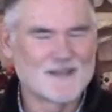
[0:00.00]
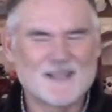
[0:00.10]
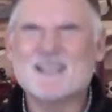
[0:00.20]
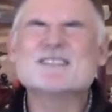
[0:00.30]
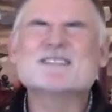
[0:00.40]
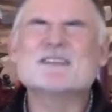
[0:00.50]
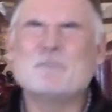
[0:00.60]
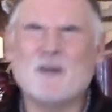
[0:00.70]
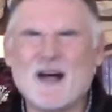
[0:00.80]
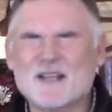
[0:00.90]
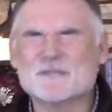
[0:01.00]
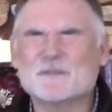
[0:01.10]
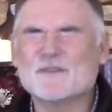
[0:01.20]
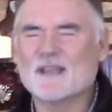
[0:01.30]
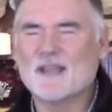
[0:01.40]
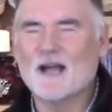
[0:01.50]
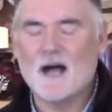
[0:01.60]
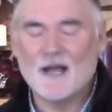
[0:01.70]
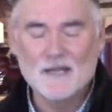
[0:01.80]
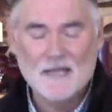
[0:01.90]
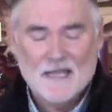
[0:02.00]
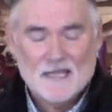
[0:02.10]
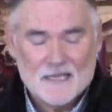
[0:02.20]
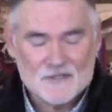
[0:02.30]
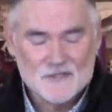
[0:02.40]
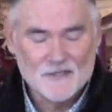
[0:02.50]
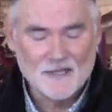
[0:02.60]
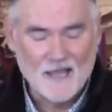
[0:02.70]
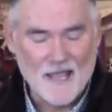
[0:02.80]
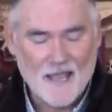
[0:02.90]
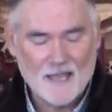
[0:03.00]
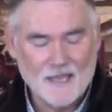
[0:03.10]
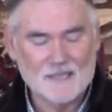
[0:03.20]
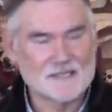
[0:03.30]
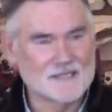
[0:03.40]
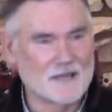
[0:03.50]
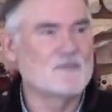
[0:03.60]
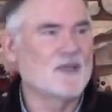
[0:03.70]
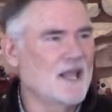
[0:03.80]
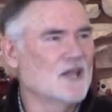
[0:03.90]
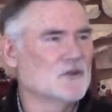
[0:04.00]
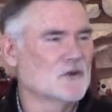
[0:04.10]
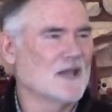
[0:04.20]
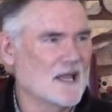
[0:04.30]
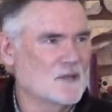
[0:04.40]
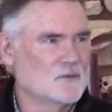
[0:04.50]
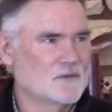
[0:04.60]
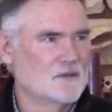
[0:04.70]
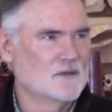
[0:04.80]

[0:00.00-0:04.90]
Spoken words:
Is it possible that God is delaying something in your life?